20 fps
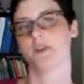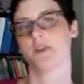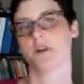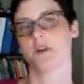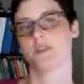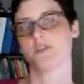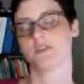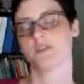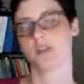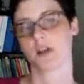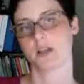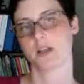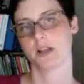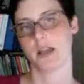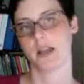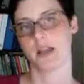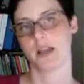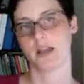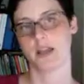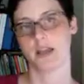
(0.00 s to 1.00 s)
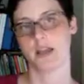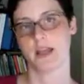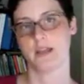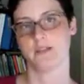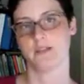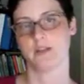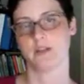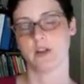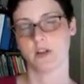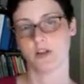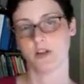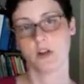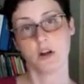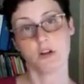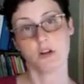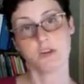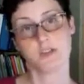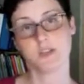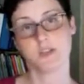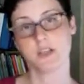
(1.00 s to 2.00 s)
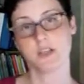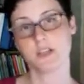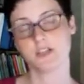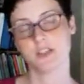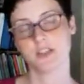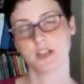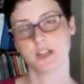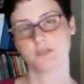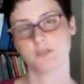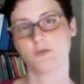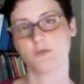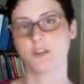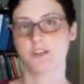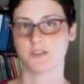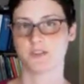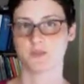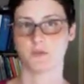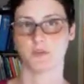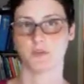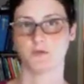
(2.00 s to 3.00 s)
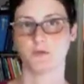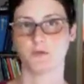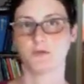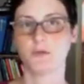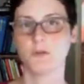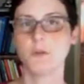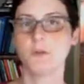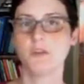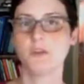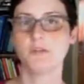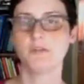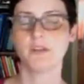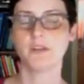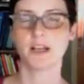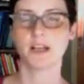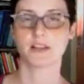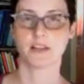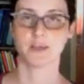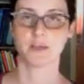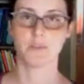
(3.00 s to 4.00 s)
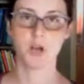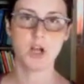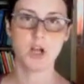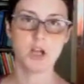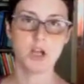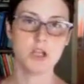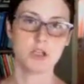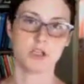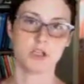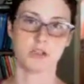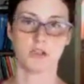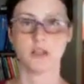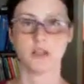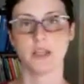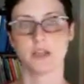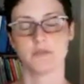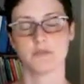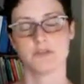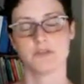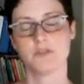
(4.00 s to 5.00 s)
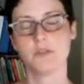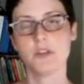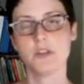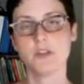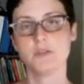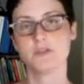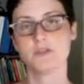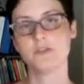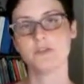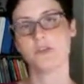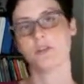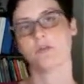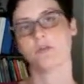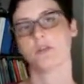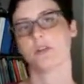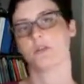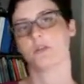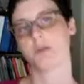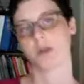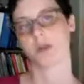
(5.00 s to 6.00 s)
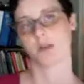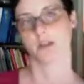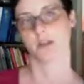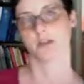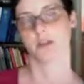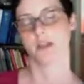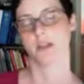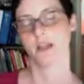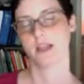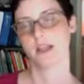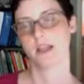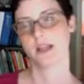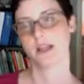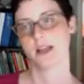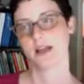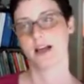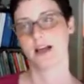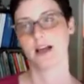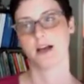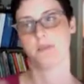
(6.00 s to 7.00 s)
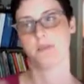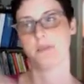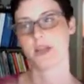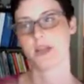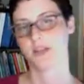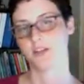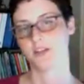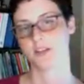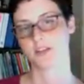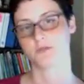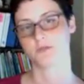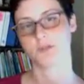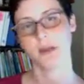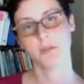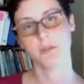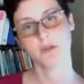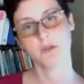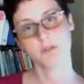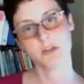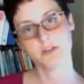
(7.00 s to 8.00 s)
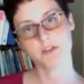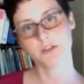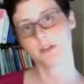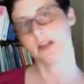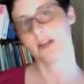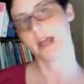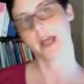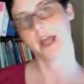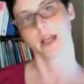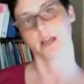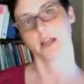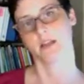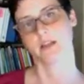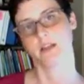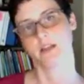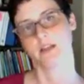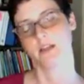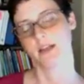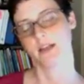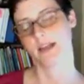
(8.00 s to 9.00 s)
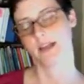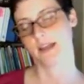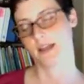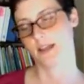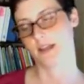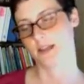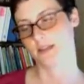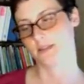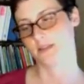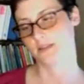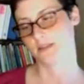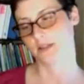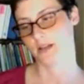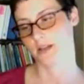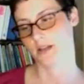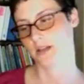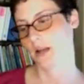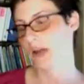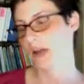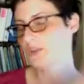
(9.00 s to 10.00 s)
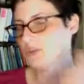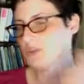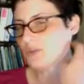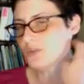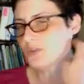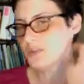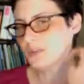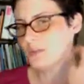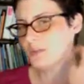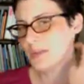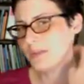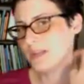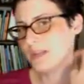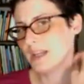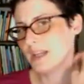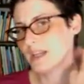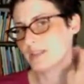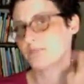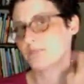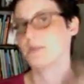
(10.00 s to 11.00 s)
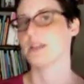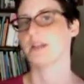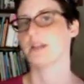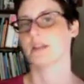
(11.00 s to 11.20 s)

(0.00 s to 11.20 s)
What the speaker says: of stockinette and garter stitch, and it creates this beautiful ripple effect, like a pond, like it's throwing a stone in a pond. And you get to wrap it around your neck. And I'll show it to you maybe next week.